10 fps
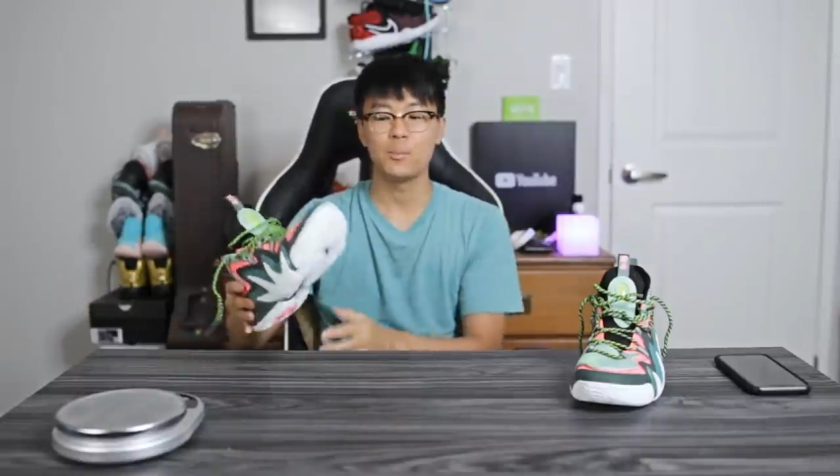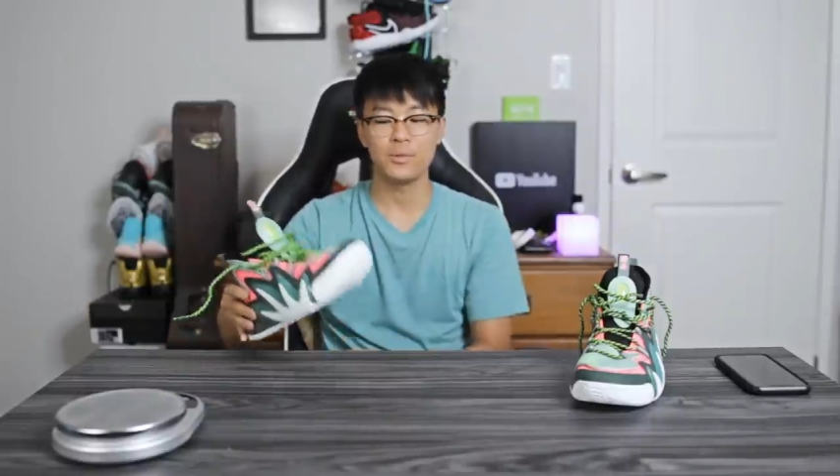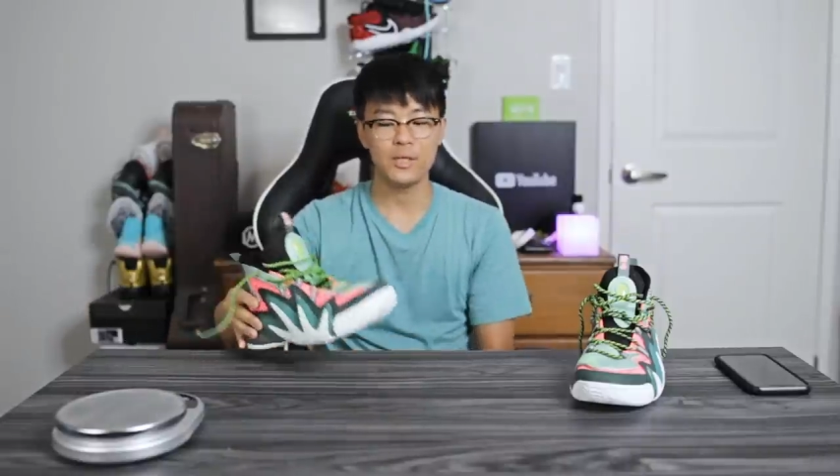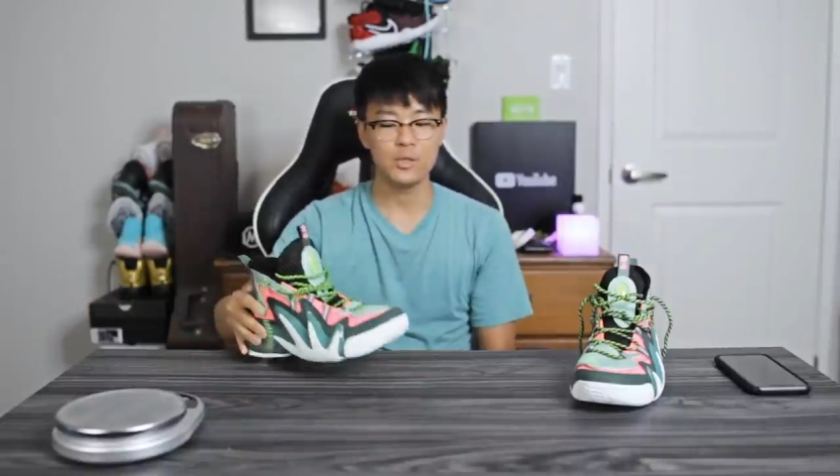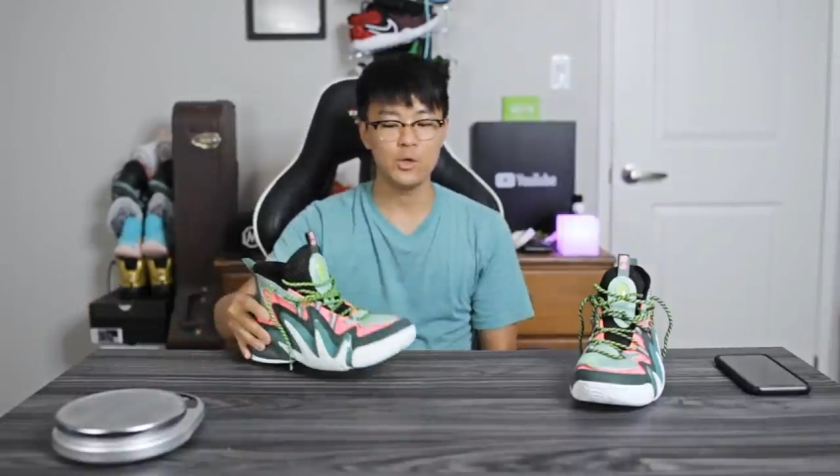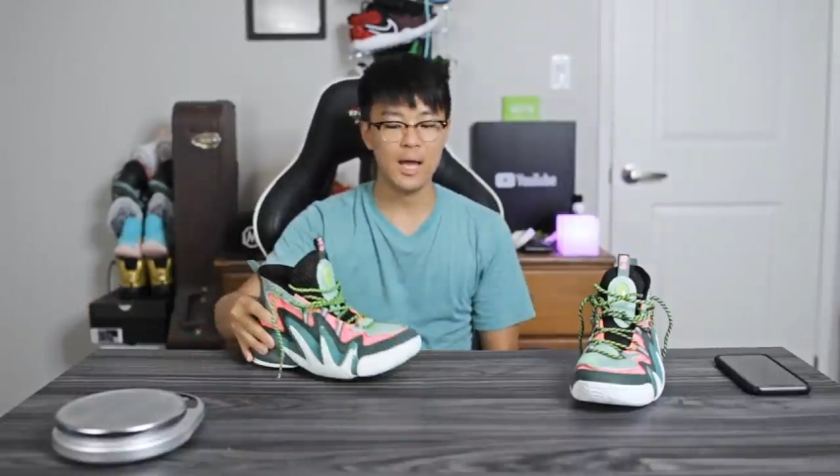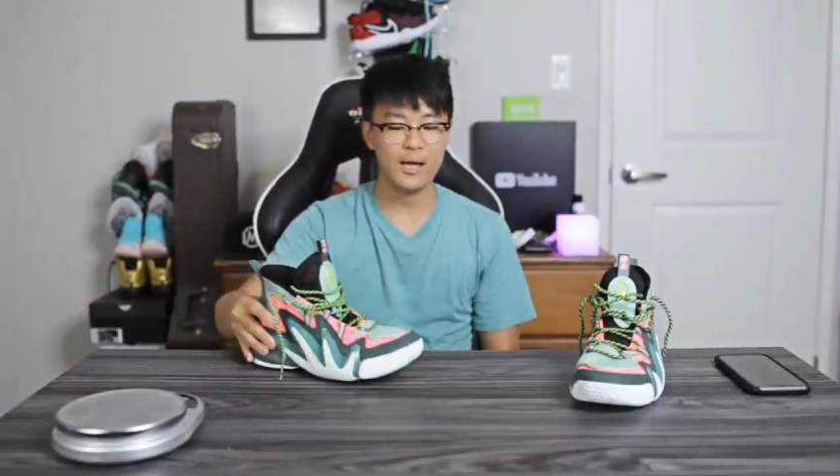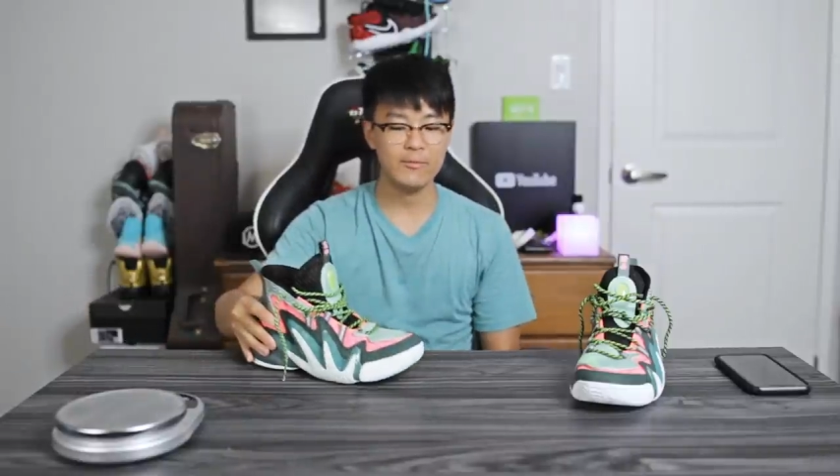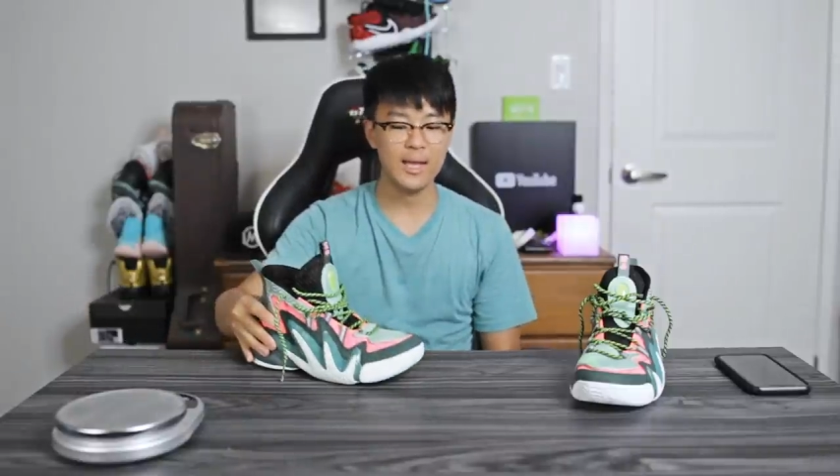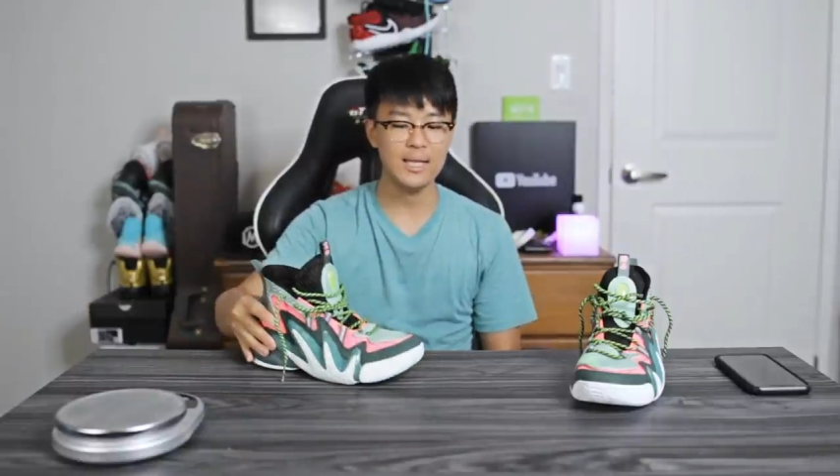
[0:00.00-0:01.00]
but then you
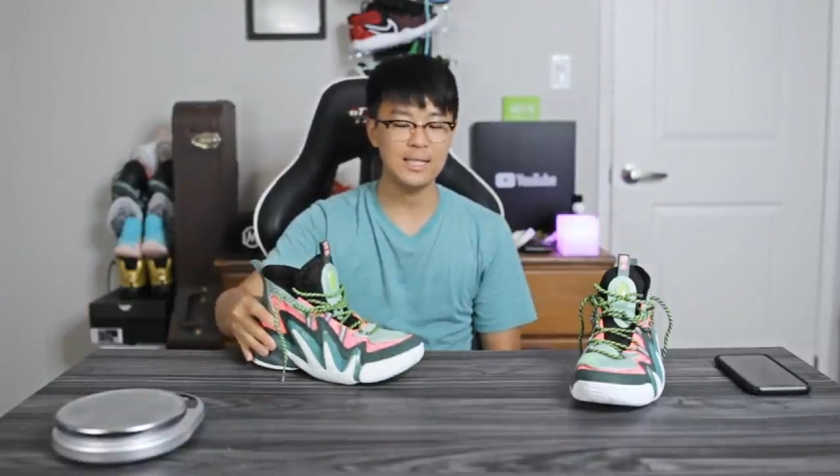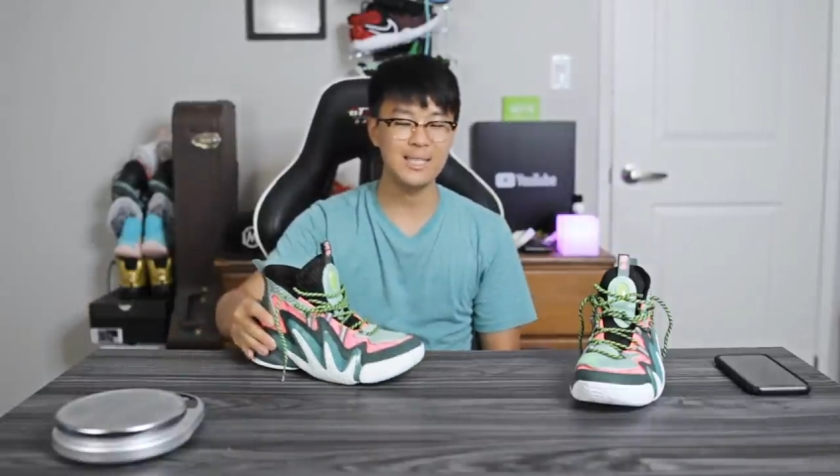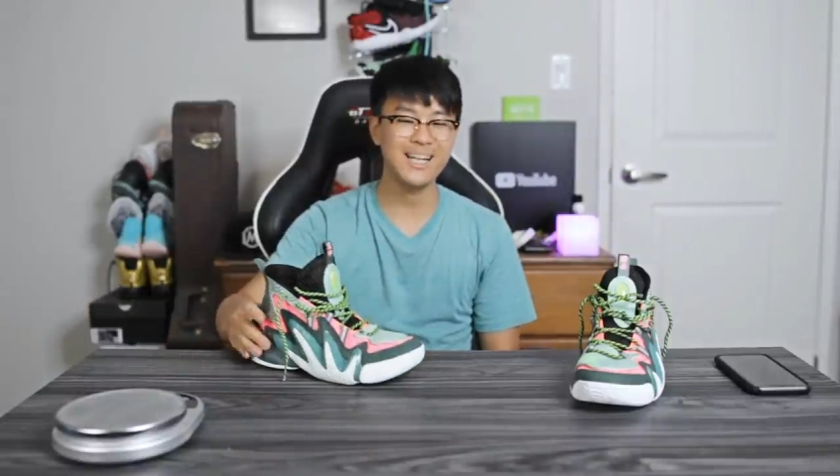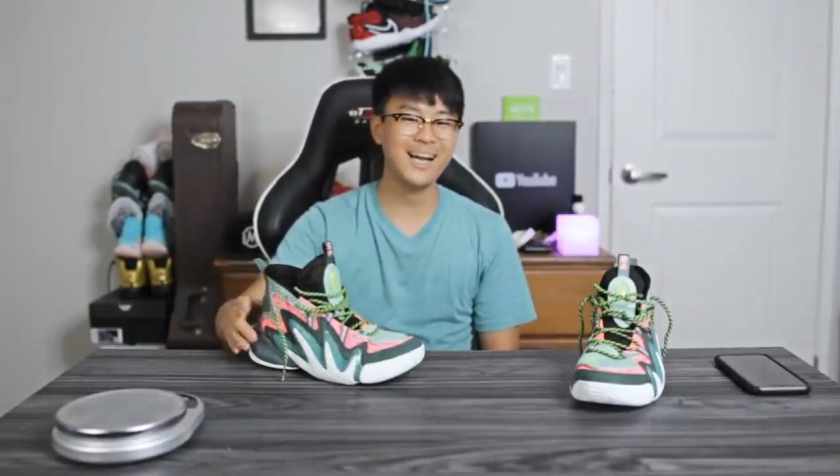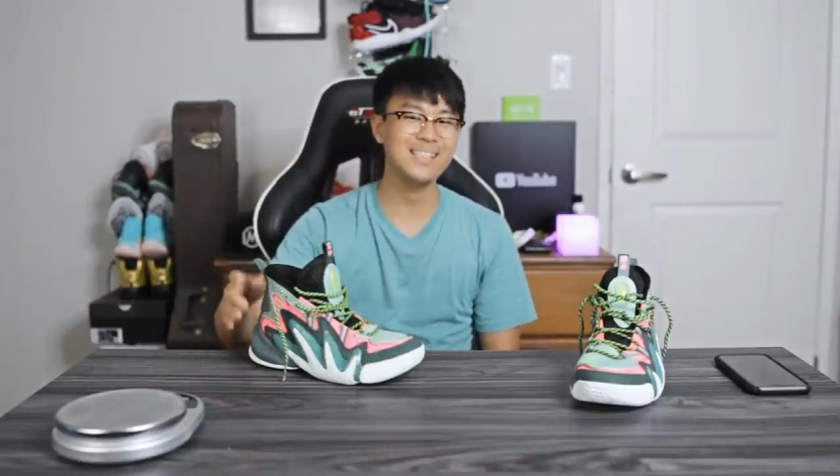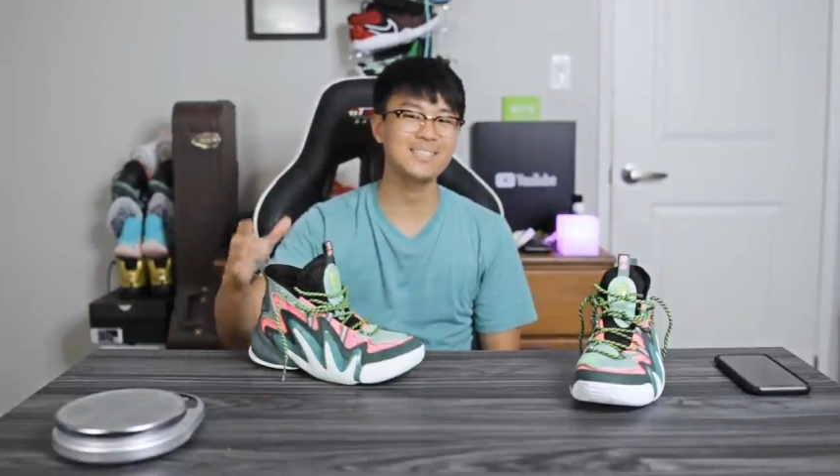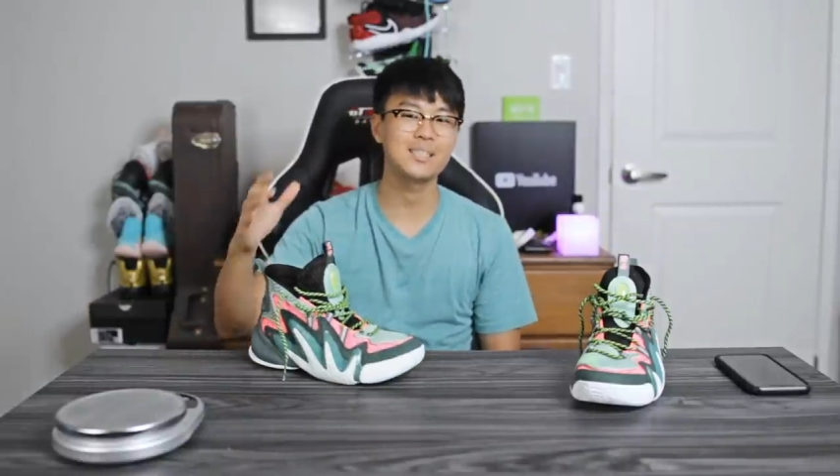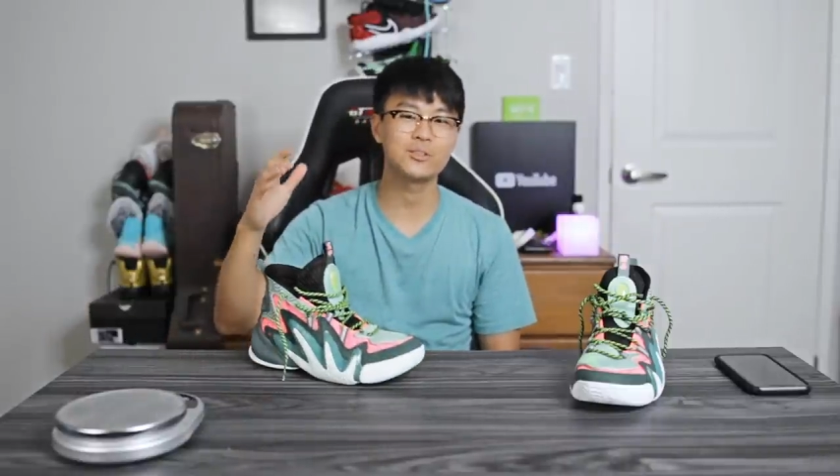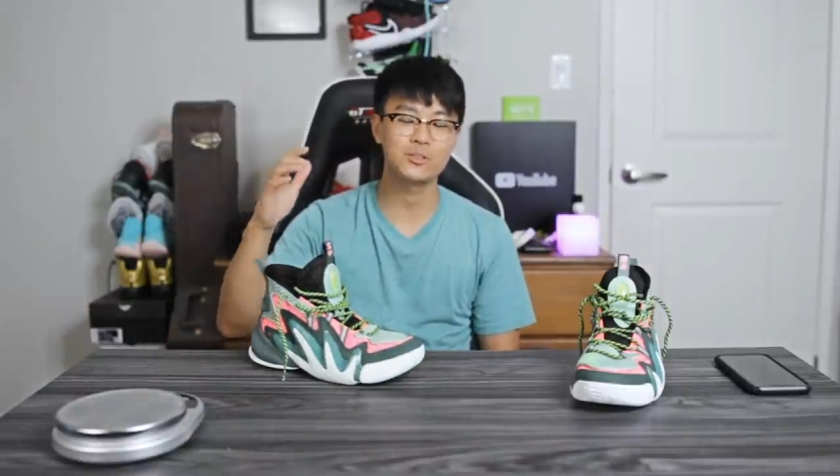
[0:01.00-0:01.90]
have a nice